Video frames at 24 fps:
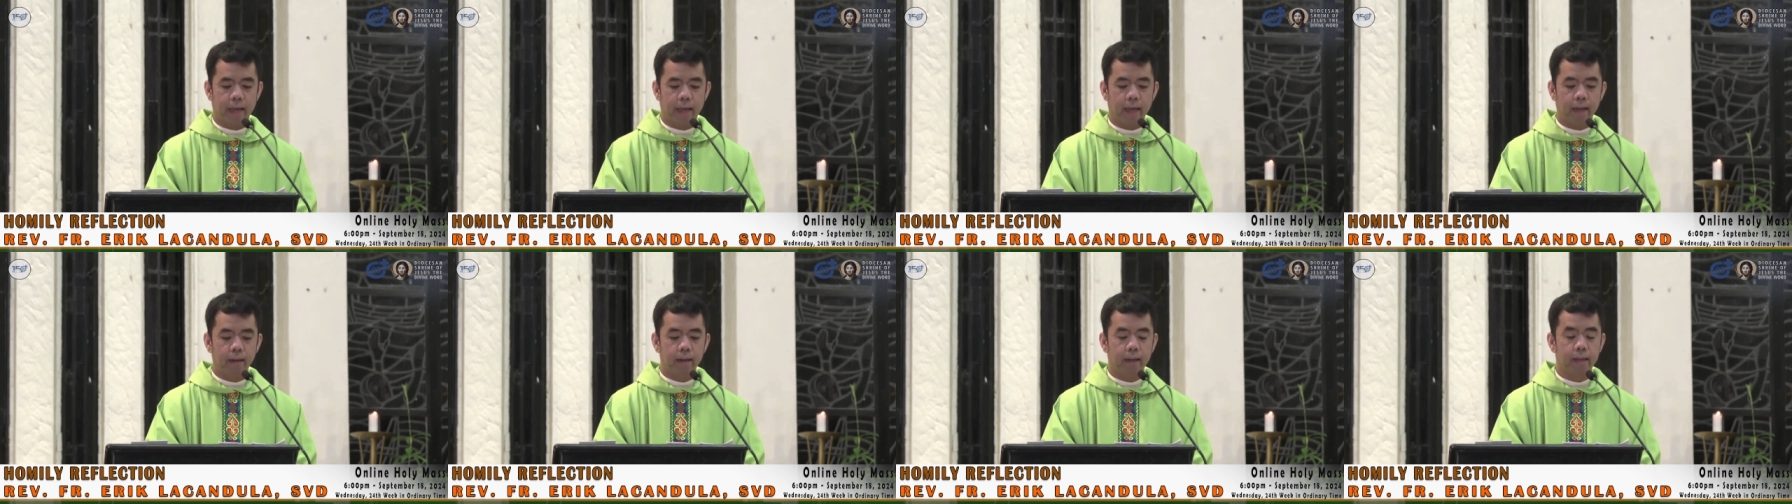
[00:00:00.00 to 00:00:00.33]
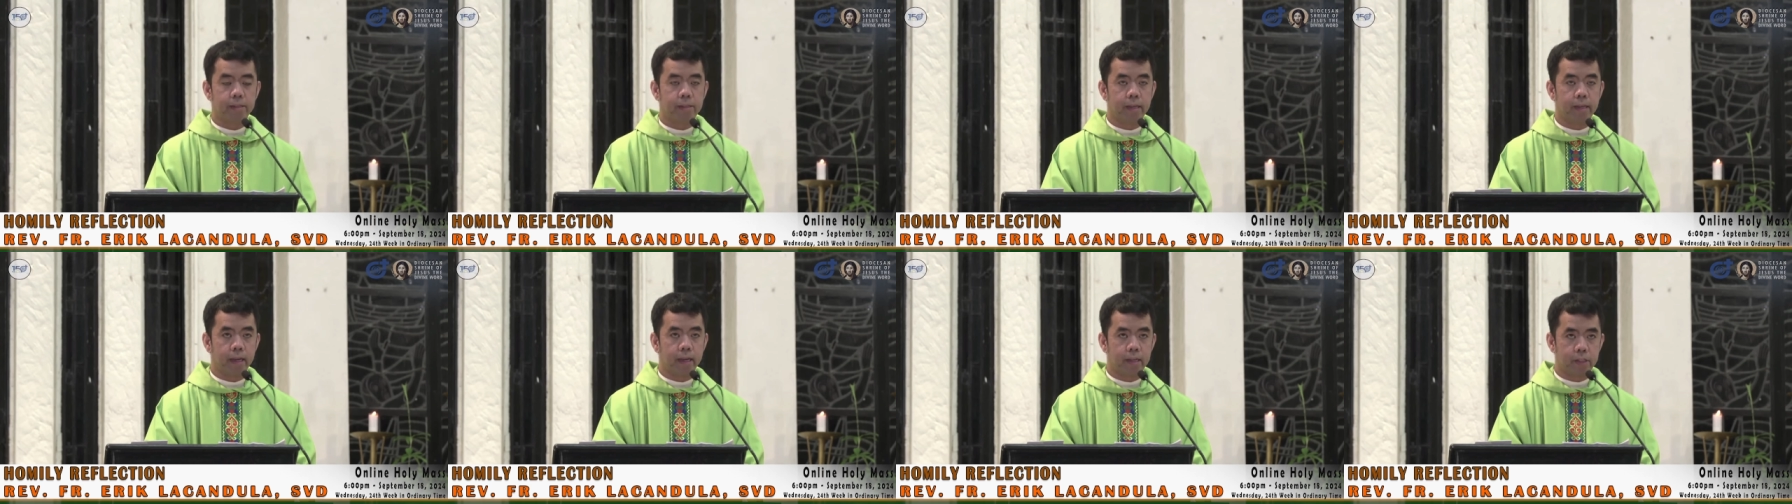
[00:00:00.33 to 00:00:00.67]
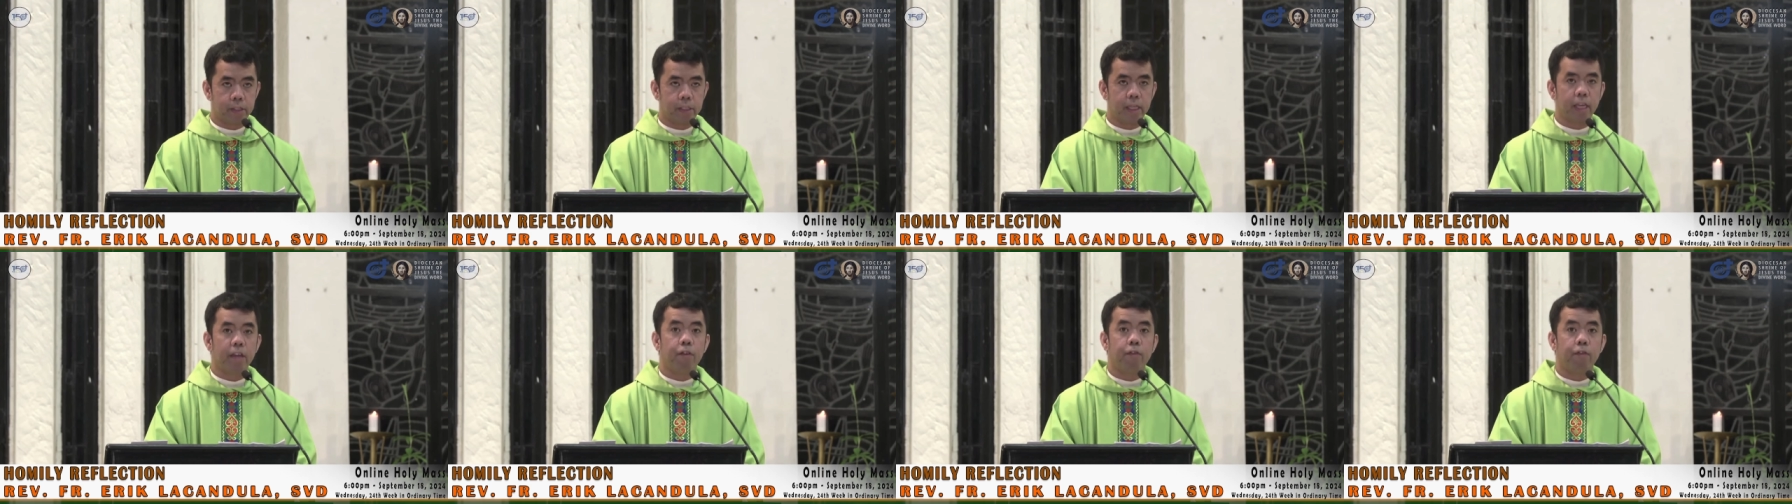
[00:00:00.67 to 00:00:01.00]
L S
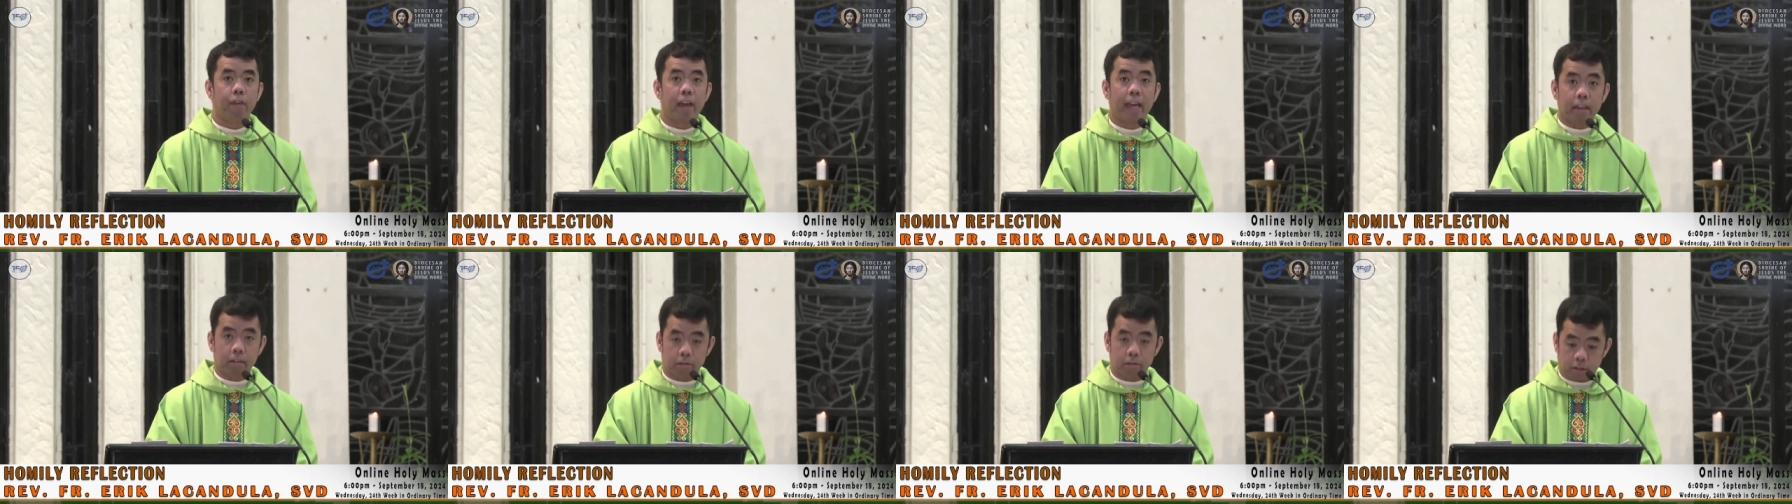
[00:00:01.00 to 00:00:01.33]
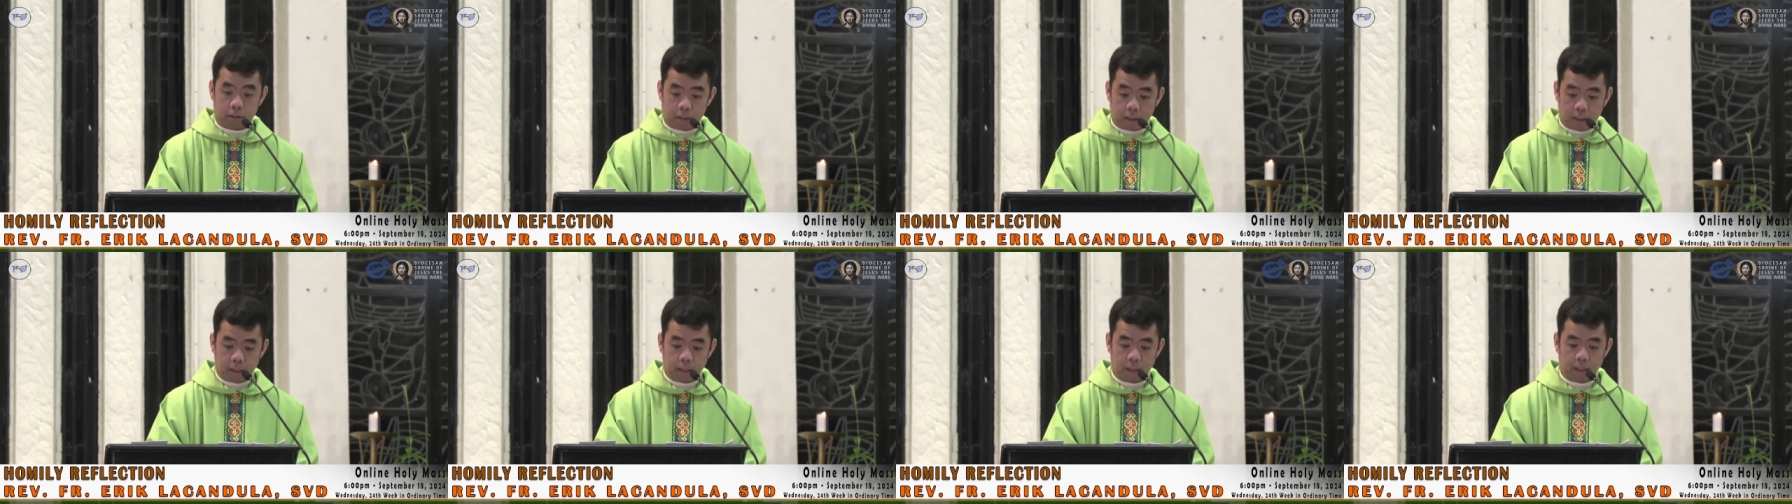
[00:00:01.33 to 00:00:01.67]
S effect